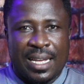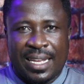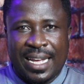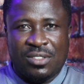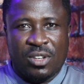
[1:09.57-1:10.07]

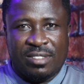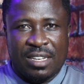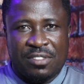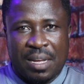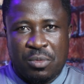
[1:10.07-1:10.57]
Get
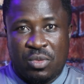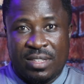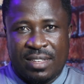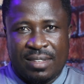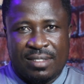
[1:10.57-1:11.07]
yourself some
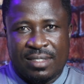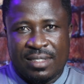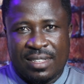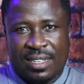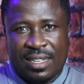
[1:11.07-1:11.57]
tweezers.
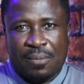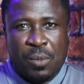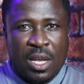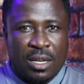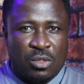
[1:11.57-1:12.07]

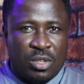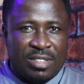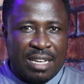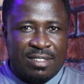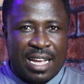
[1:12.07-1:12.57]

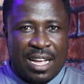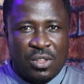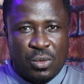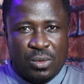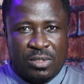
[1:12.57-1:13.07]
Tweezers are
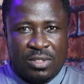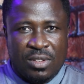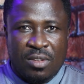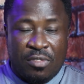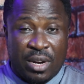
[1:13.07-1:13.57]
used
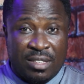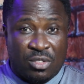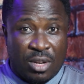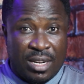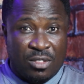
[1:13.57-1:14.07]
for
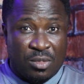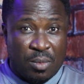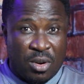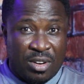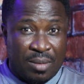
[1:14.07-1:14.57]
installing
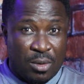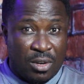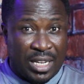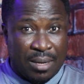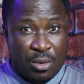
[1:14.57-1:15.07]
small ribbon
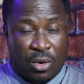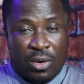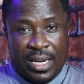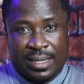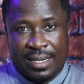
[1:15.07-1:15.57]
cable
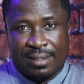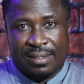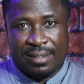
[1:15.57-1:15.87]
connectors